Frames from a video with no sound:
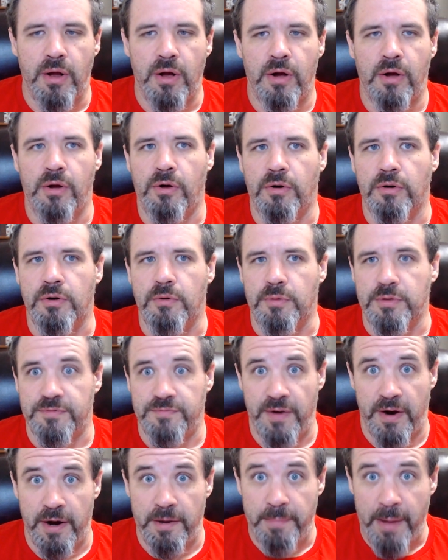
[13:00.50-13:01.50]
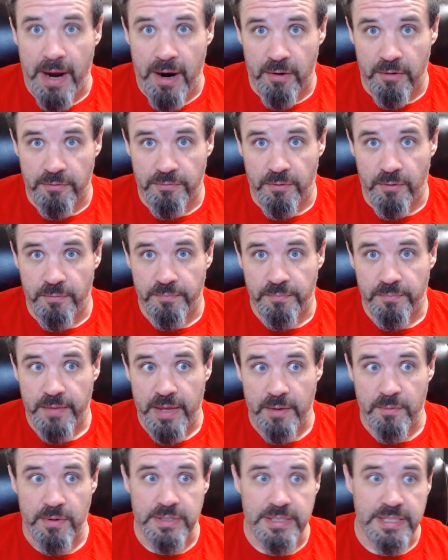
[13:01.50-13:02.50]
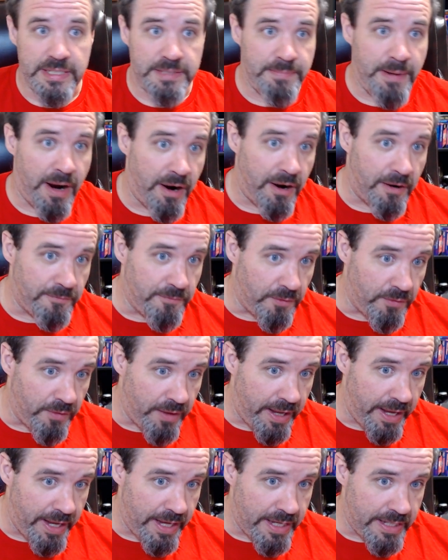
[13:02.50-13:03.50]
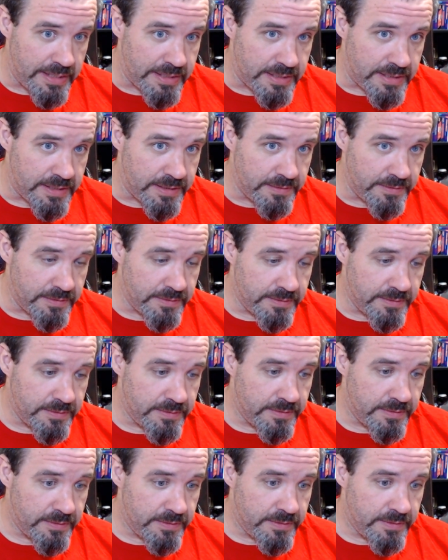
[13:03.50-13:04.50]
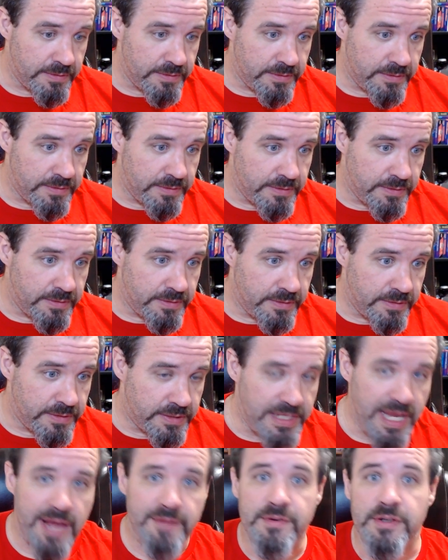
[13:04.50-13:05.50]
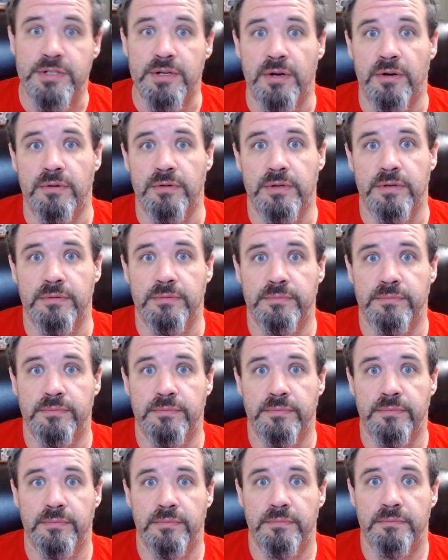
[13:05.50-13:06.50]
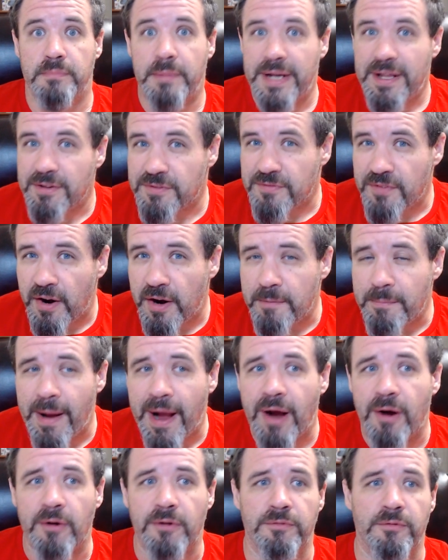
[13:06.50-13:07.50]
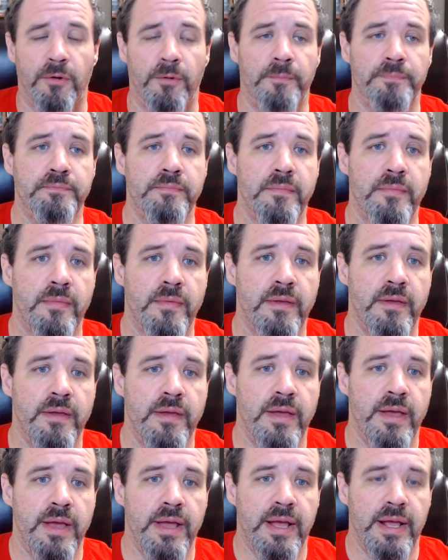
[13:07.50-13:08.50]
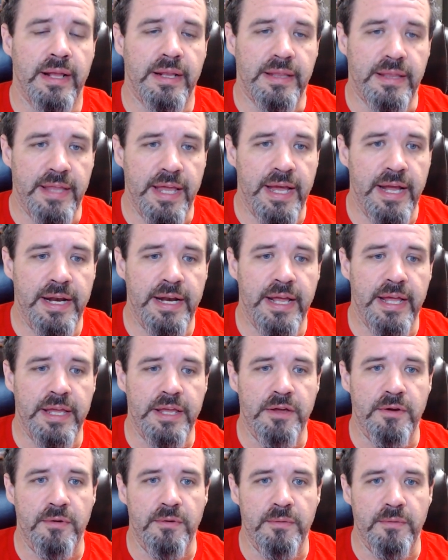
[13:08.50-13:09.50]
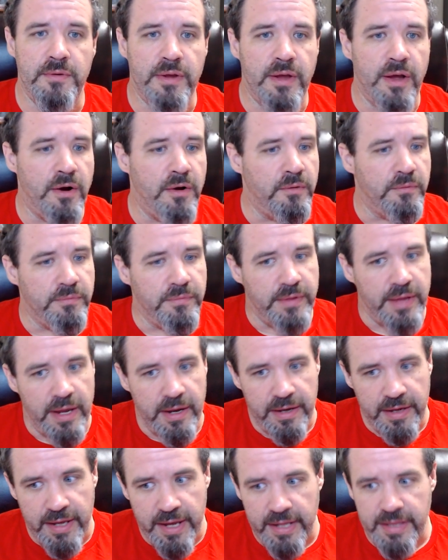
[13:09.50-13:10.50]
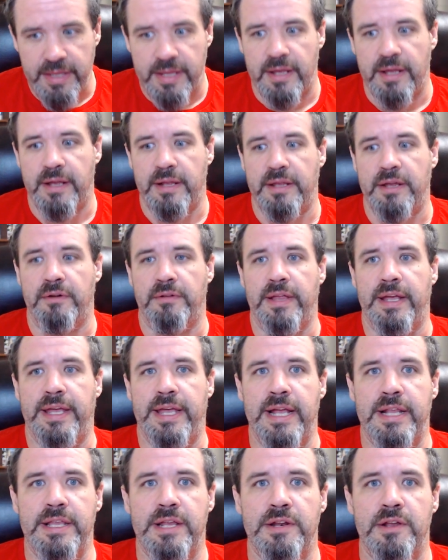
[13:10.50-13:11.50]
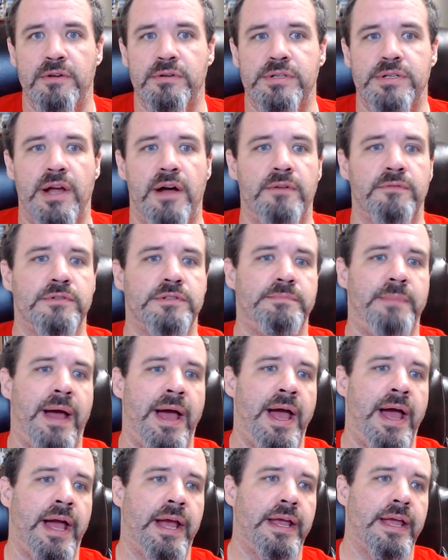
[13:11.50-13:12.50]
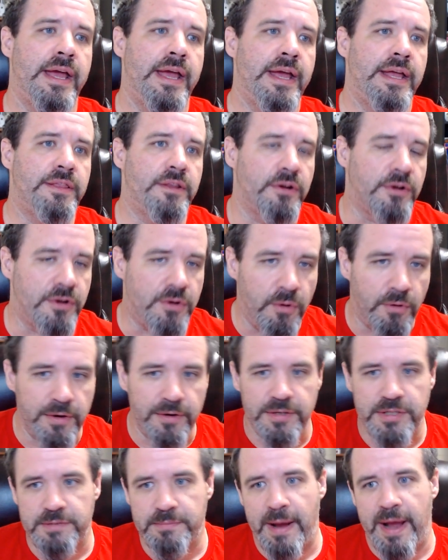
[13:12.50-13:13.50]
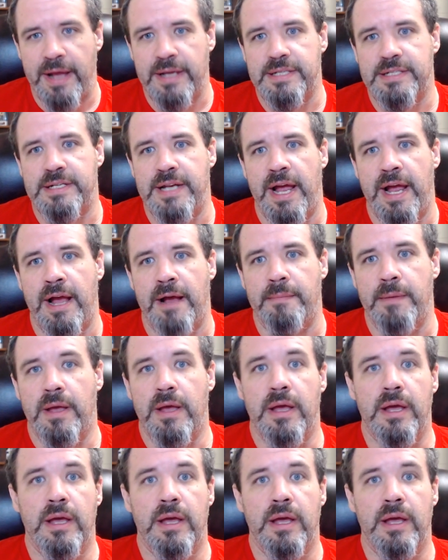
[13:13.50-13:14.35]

Hulk was very powerful. He wasn't as powerful as Savage Hulk, but he was very powerful. Then they get the new stones back. They're going to snap.